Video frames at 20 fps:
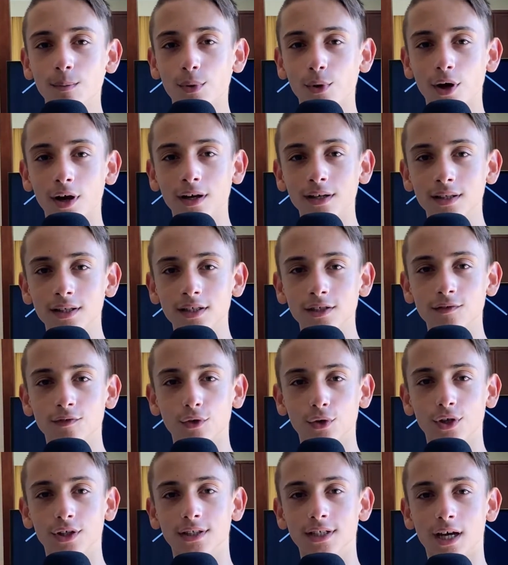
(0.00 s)
practice,
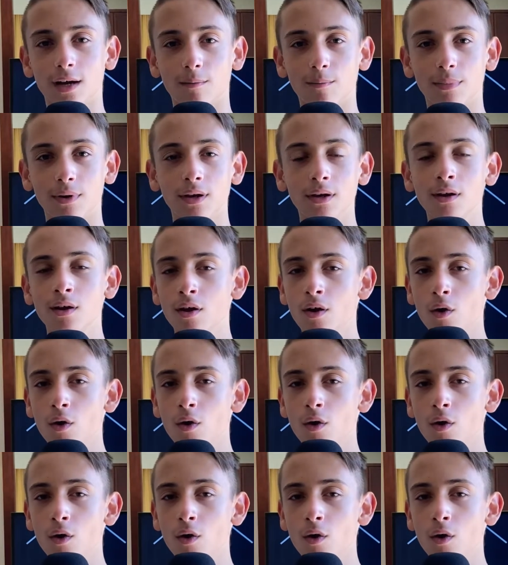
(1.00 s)
for example,